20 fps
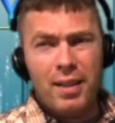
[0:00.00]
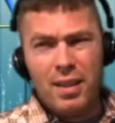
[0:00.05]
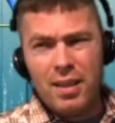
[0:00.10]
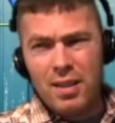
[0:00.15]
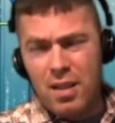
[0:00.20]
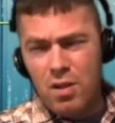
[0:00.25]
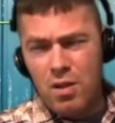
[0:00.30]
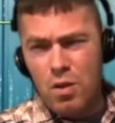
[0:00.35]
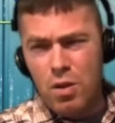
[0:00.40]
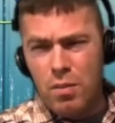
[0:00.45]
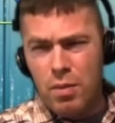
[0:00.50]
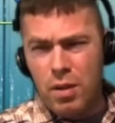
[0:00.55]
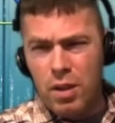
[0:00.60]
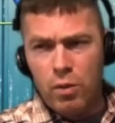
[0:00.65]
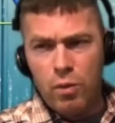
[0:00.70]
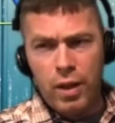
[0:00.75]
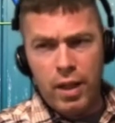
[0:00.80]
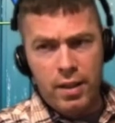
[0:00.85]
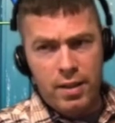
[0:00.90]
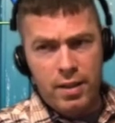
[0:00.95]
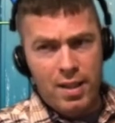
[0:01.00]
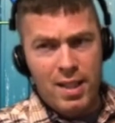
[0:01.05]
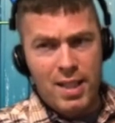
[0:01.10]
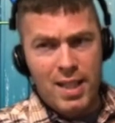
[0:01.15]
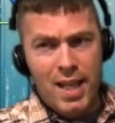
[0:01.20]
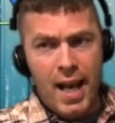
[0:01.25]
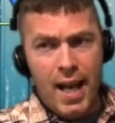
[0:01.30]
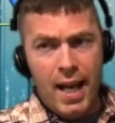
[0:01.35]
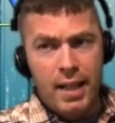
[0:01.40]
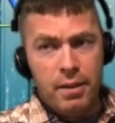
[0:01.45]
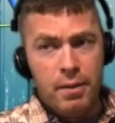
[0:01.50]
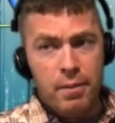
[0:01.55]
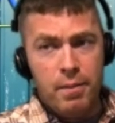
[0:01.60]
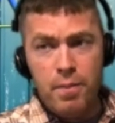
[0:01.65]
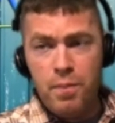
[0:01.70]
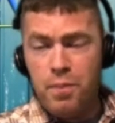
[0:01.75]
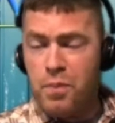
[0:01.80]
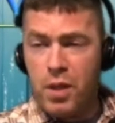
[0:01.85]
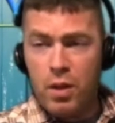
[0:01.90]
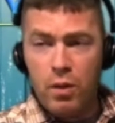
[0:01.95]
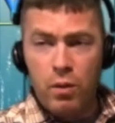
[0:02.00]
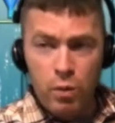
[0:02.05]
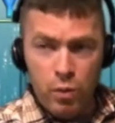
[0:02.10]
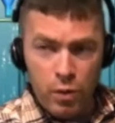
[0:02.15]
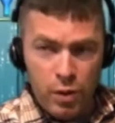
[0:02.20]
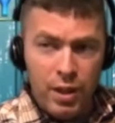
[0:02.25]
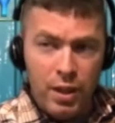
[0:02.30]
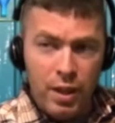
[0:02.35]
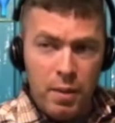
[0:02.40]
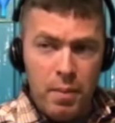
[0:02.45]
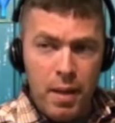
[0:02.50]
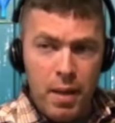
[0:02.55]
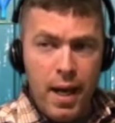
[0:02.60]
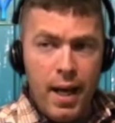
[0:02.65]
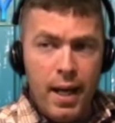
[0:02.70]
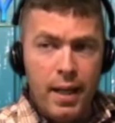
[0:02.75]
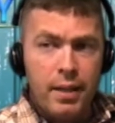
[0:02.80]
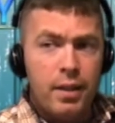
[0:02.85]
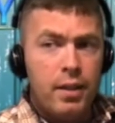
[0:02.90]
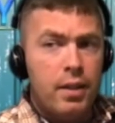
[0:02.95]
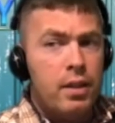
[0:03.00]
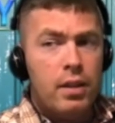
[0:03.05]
because I used to be the ranting dad, really bad.